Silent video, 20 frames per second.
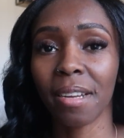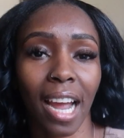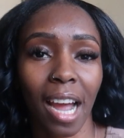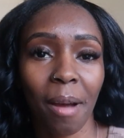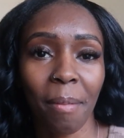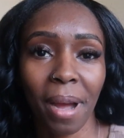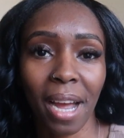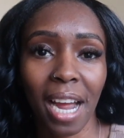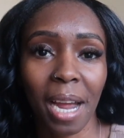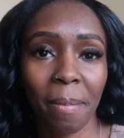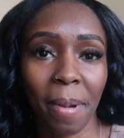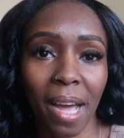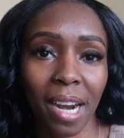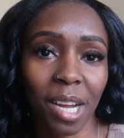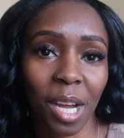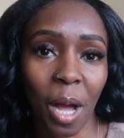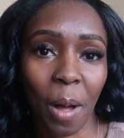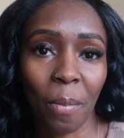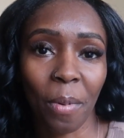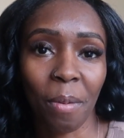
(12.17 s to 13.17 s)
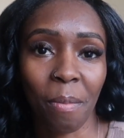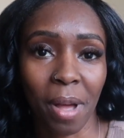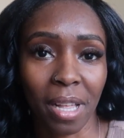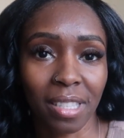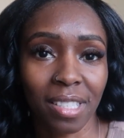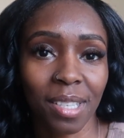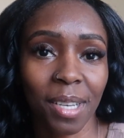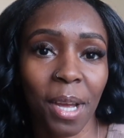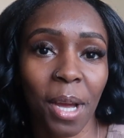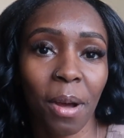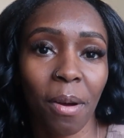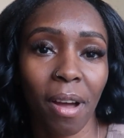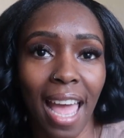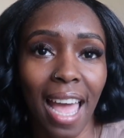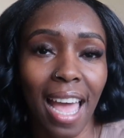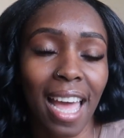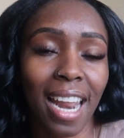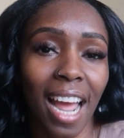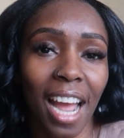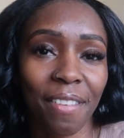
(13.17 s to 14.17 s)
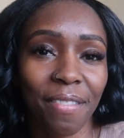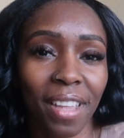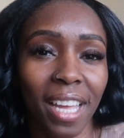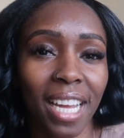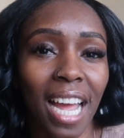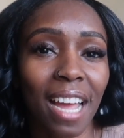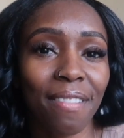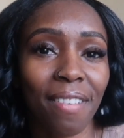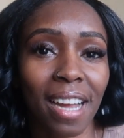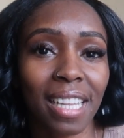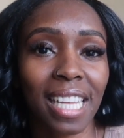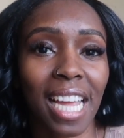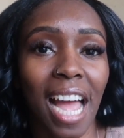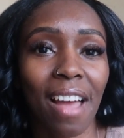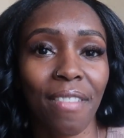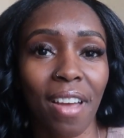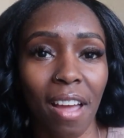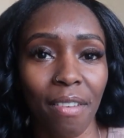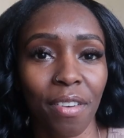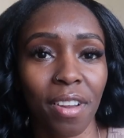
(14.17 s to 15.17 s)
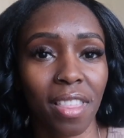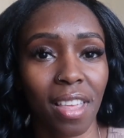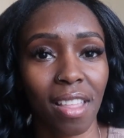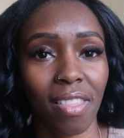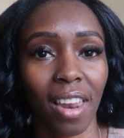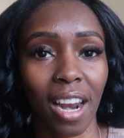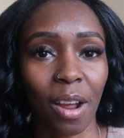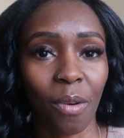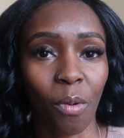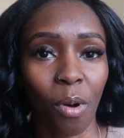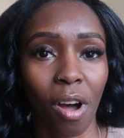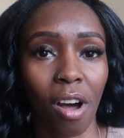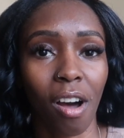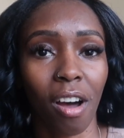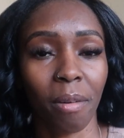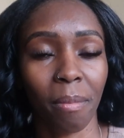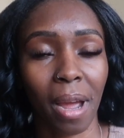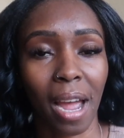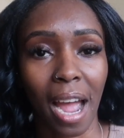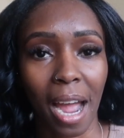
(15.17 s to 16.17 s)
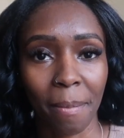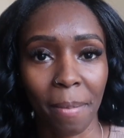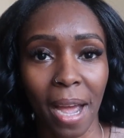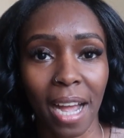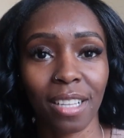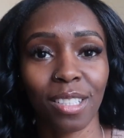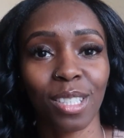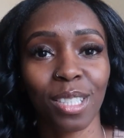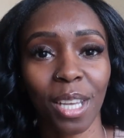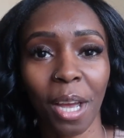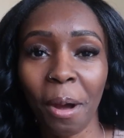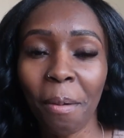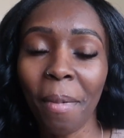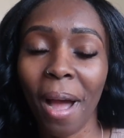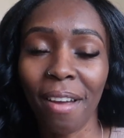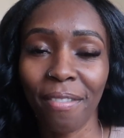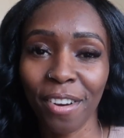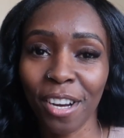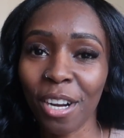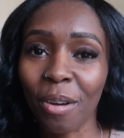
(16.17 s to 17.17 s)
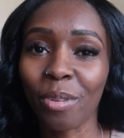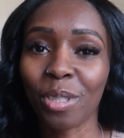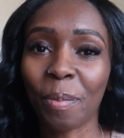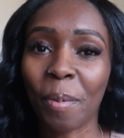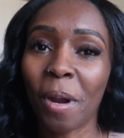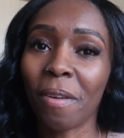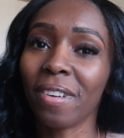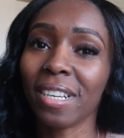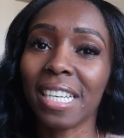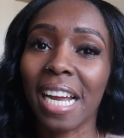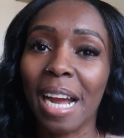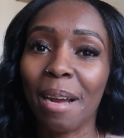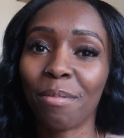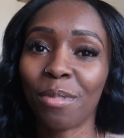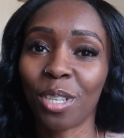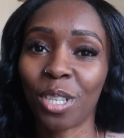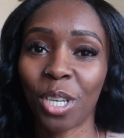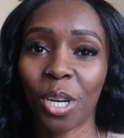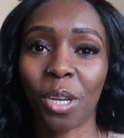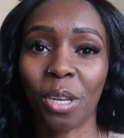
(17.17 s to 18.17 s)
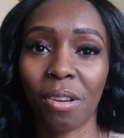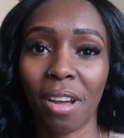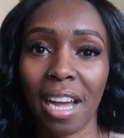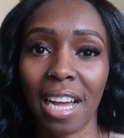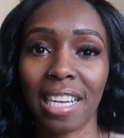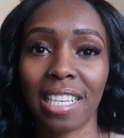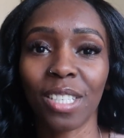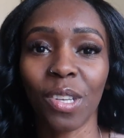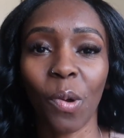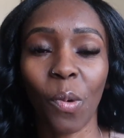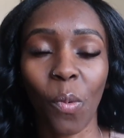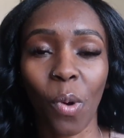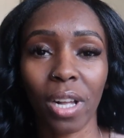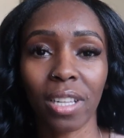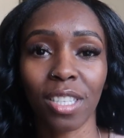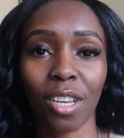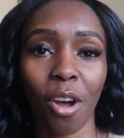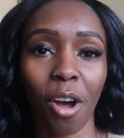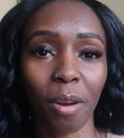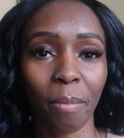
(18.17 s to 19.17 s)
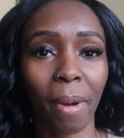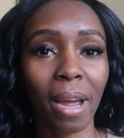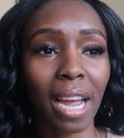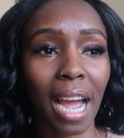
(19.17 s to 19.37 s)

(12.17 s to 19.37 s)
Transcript: I got my iPad a couple months ago and I feel like I finally have everything that I want on my iPad, so I figured it was a perfect time to show you guys what's on my